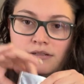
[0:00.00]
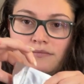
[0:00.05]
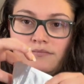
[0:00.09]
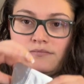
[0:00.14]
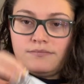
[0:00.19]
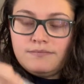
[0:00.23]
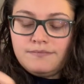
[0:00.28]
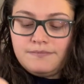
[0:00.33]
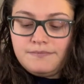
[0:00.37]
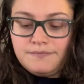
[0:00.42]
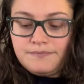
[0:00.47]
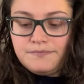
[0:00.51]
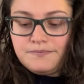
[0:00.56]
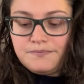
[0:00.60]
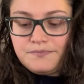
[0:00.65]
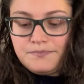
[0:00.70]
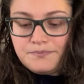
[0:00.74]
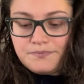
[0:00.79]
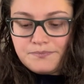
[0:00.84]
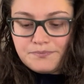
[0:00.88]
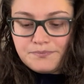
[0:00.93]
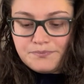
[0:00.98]

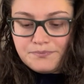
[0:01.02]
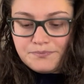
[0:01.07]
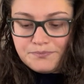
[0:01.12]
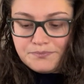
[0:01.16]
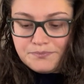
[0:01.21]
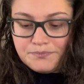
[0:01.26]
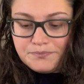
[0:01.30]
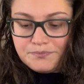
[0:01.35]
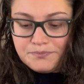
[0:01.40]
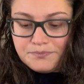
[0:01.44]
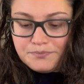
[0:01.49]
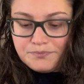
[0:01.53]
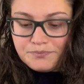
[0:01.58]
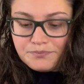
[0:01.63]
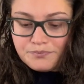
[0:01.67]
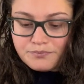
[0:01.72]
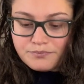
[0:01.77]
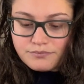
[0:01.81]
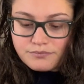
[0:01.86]
Mm -hmm.